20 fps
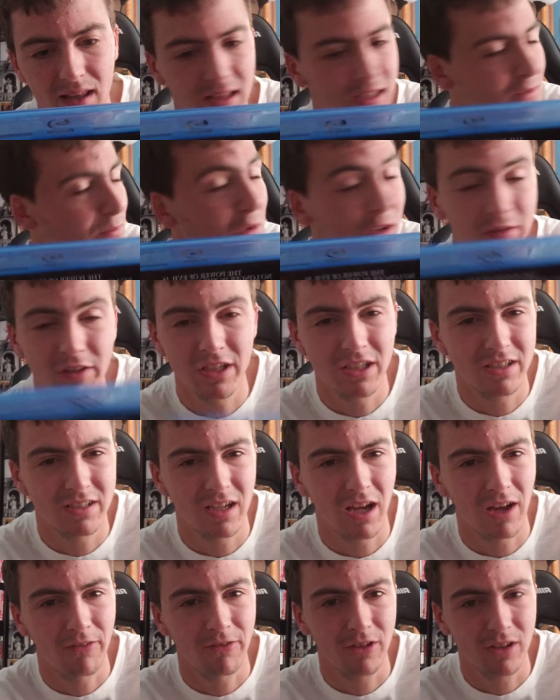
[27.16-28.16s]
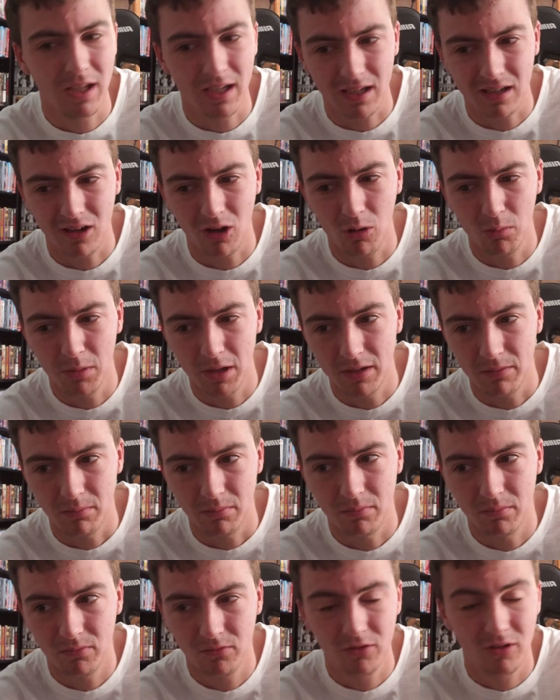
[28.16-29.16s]
this movie does not feel like an
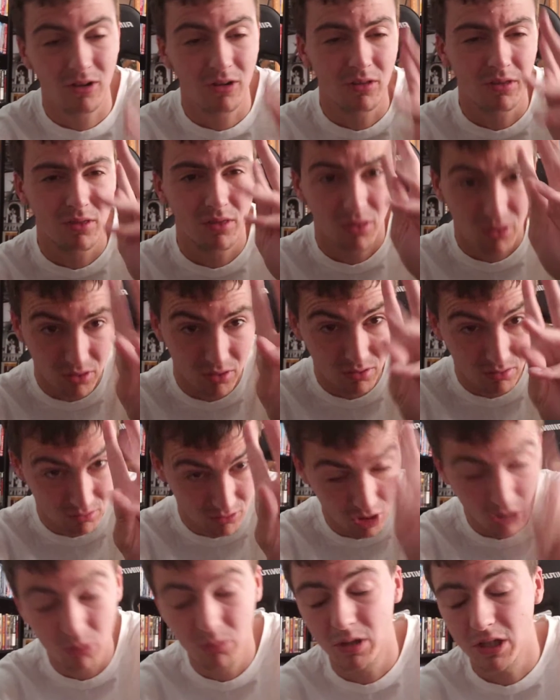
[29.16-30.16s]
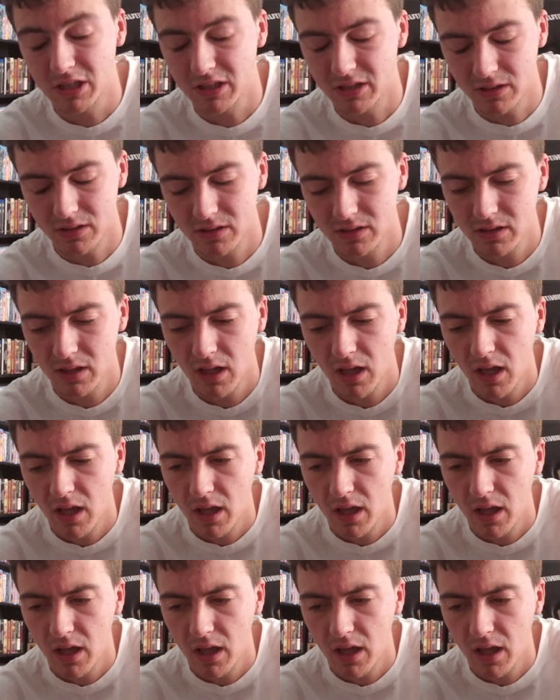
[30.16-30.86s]
Omen for two reasons.